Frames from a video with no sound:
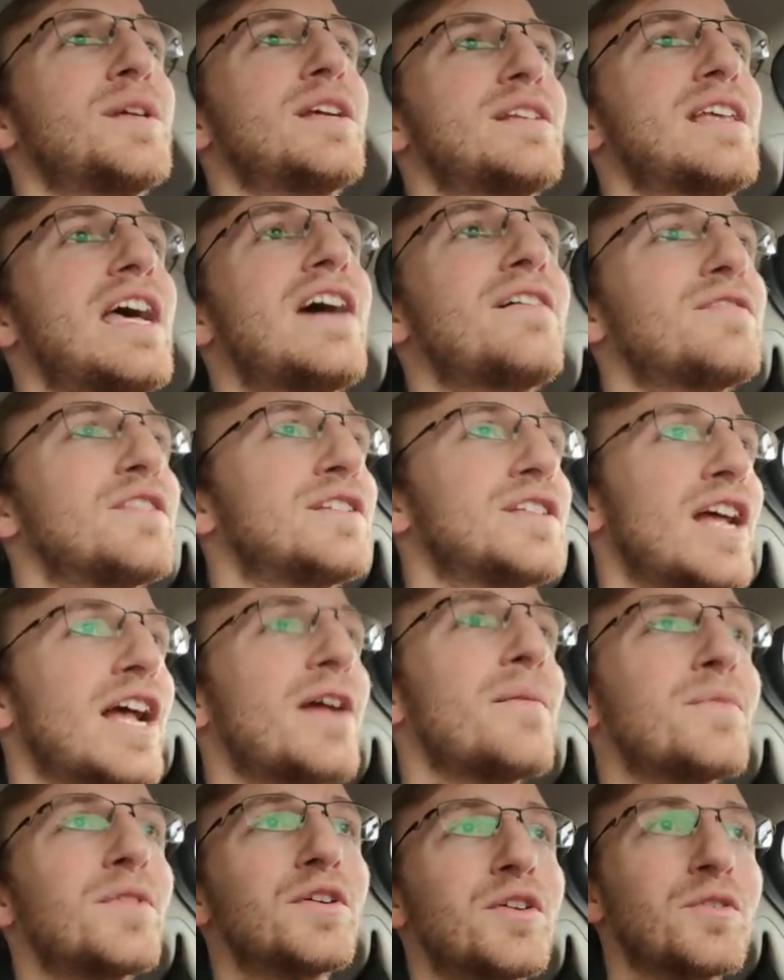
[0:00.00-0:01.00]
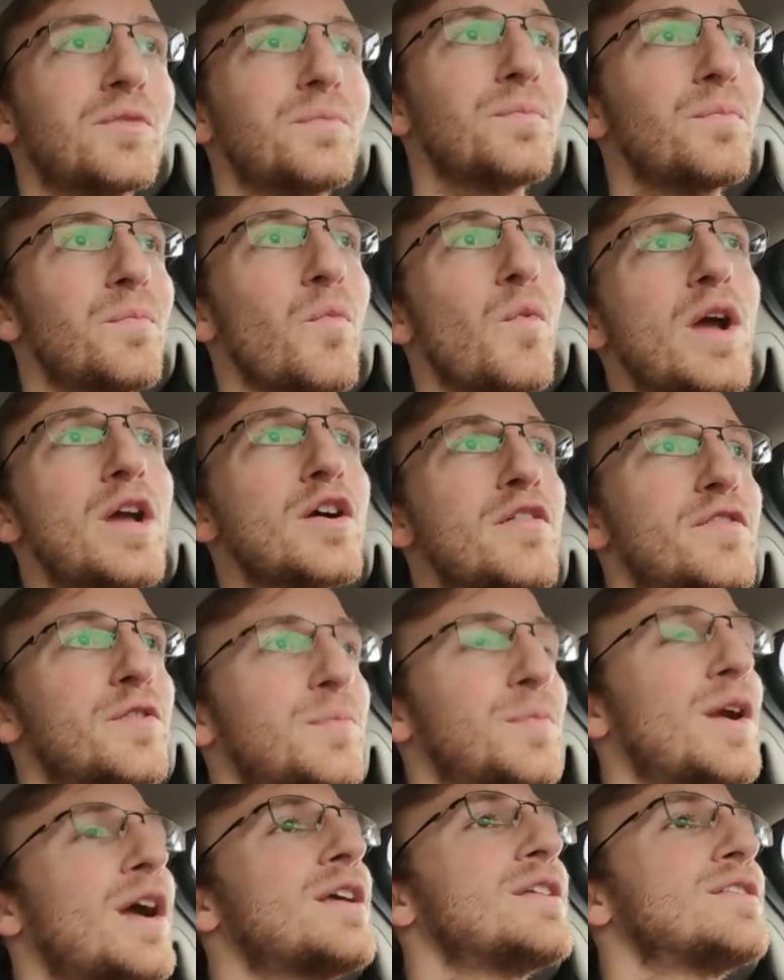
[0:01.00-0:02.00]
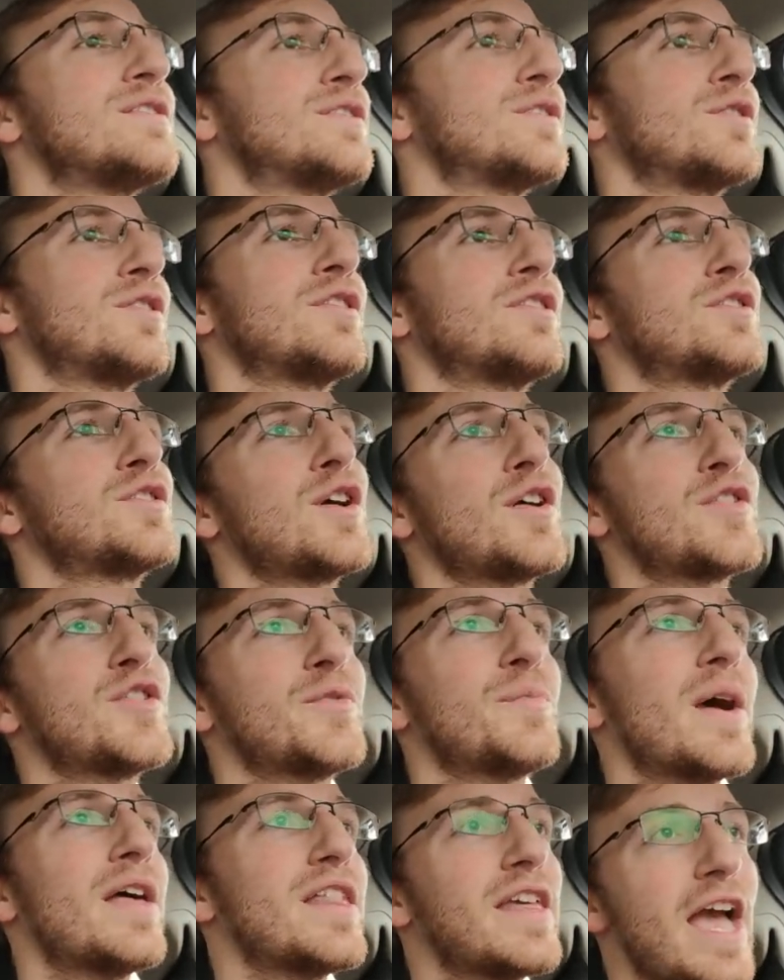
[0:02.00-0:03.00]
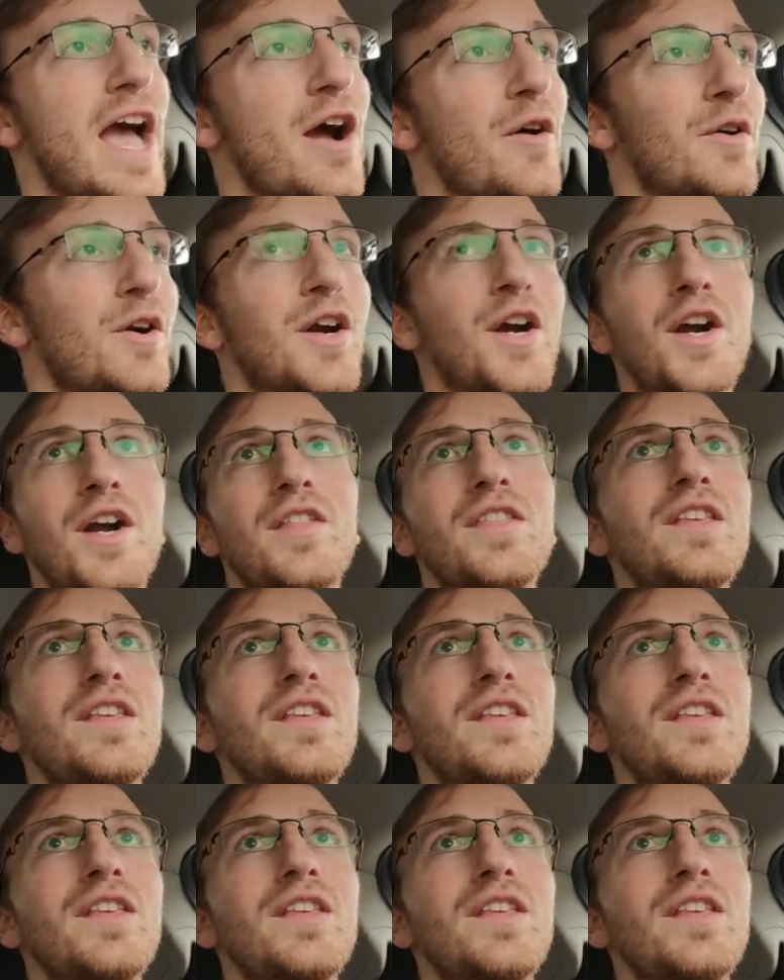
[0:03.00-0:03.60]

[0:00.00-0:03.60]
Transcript: because half the time they're way overpriced, or they're charging by the hour,